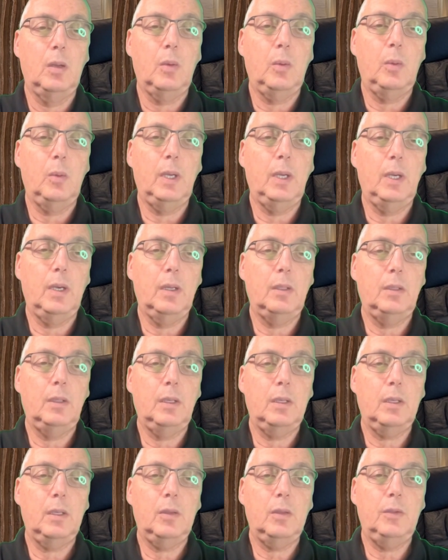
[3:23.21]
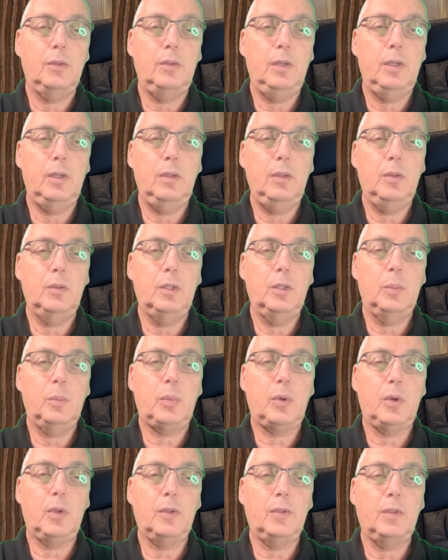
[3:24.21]
we're going to continue the
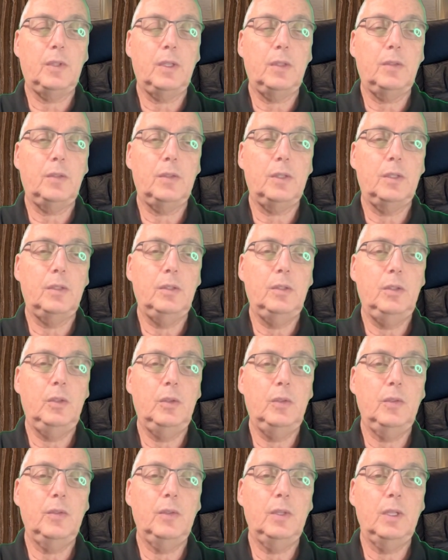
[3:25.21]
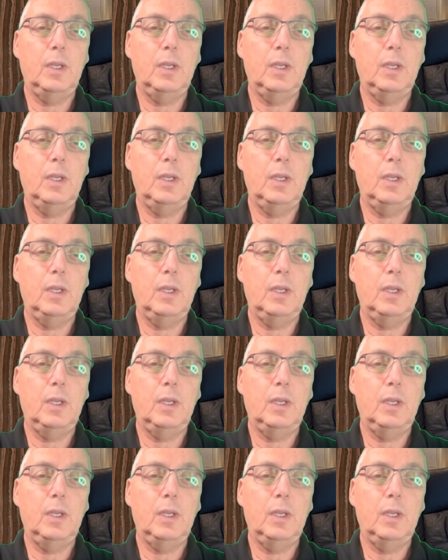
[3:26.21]
process and use